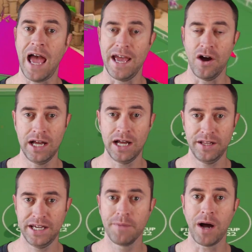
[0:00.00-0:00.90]
AI
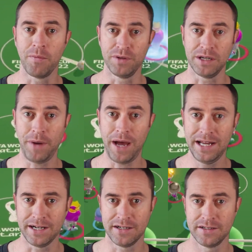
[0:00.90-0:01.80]
League public
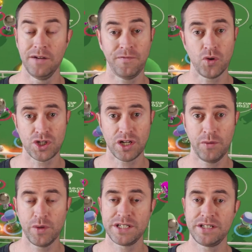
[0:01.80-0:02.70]
beta.
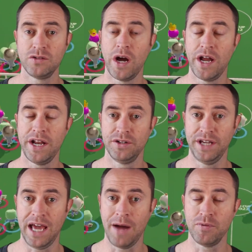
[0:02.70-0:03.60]
Unfortunately, we're still waiting on
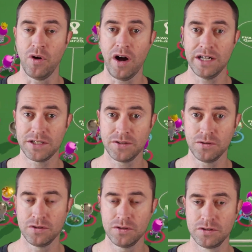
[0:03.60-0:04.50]
the Apple
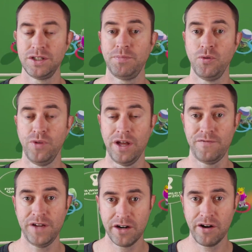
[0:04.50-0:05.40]
iStore to pull their
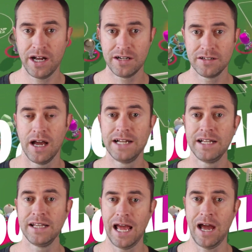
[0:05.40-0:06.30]
finger out and
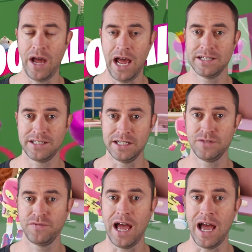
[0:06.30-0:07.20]
allow
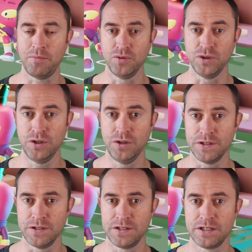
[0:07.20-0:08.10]
access for Apple
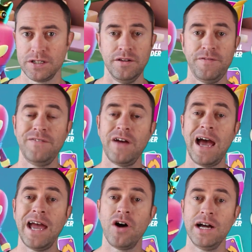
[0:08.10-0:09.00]
users. The FIFA
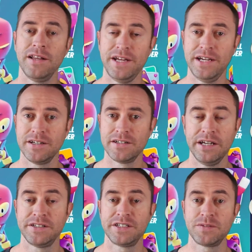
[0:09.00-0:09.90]
AI League
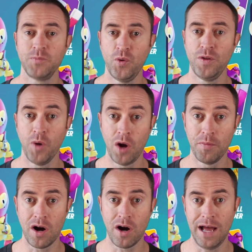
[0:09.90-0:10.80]
is a smooth
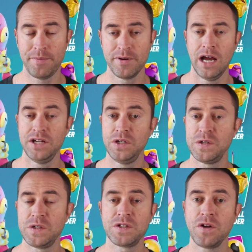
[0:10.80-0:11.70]
mobile app, and
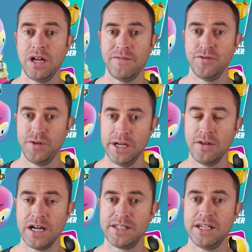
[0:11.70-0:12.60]
users don't even
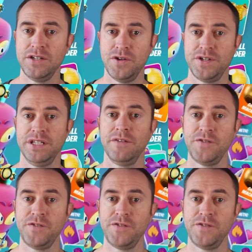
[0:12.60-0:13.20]
realise they're using the